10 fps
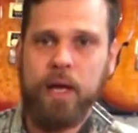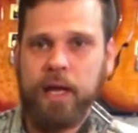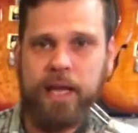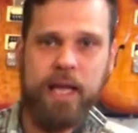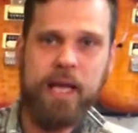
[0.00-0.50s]

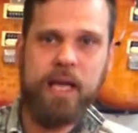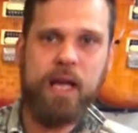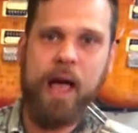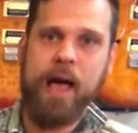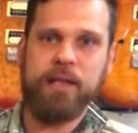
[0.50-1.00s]

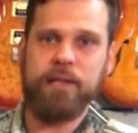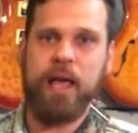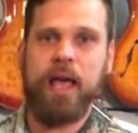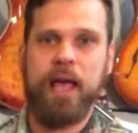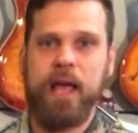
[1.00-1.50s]
He has
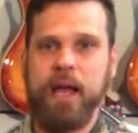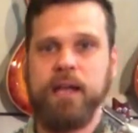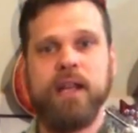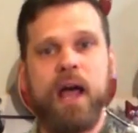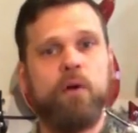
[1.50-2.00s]

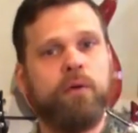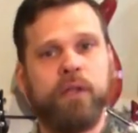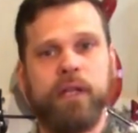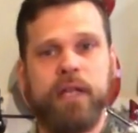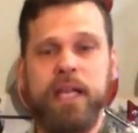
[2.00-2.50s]

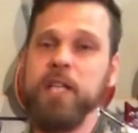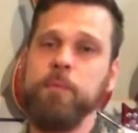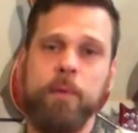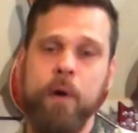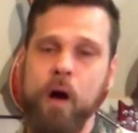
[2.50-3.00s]
he's
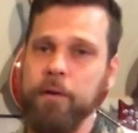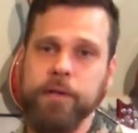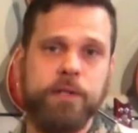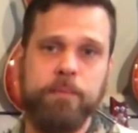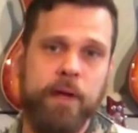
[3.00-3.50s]
been a Paul
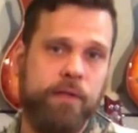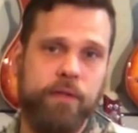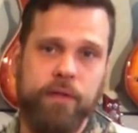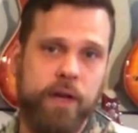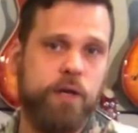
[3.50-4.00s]
Reed
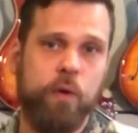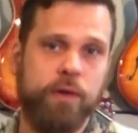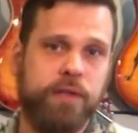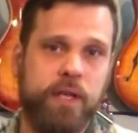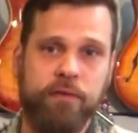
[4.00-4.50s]
Smith
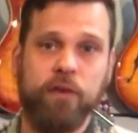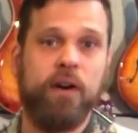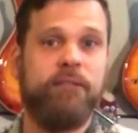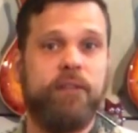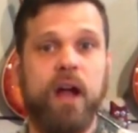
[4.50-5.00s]
endorsee
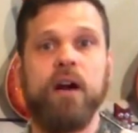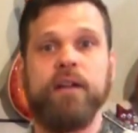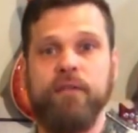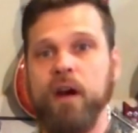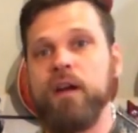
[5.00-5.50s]
for a
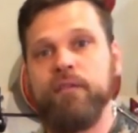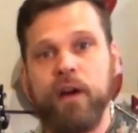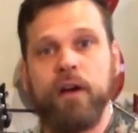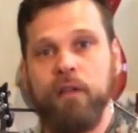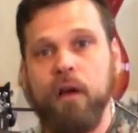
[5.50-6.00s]
very, very,
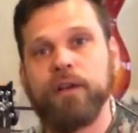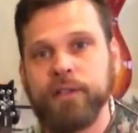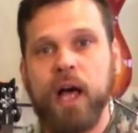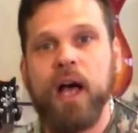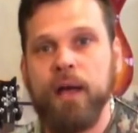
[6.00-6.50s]
very long
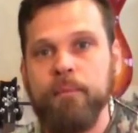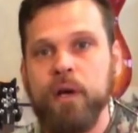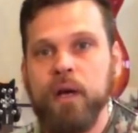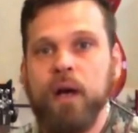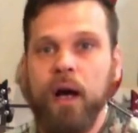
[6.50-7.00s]
time.
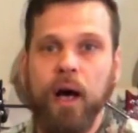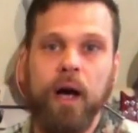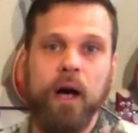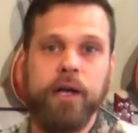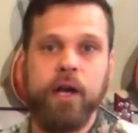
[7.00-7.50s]

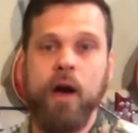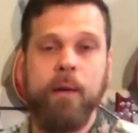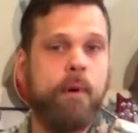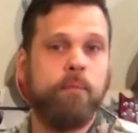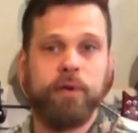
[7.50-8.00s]
I
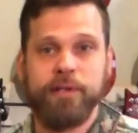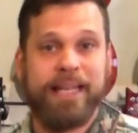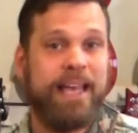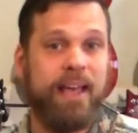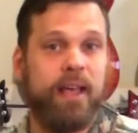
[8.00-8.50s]
remember as a
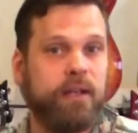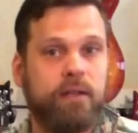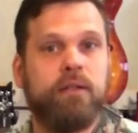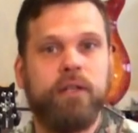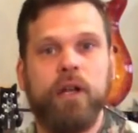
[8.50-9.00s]
kid,
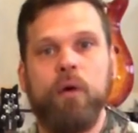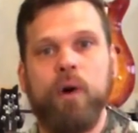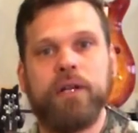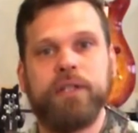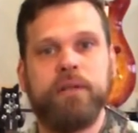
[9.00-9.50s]

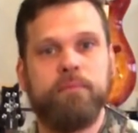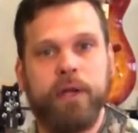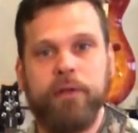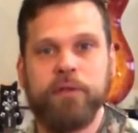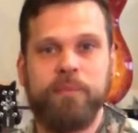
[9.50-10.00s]
watching him
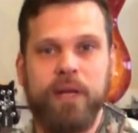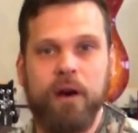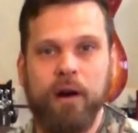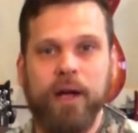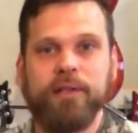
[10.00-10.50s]
play those
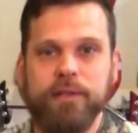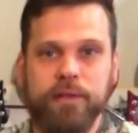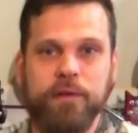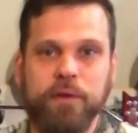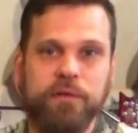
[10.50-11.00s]
PRSs
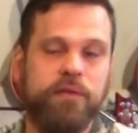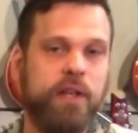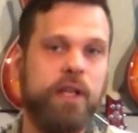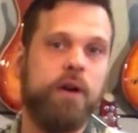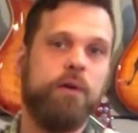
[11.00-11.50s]
in those
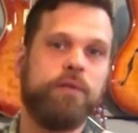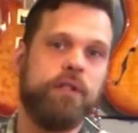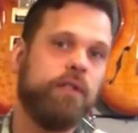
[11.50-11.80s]
videos.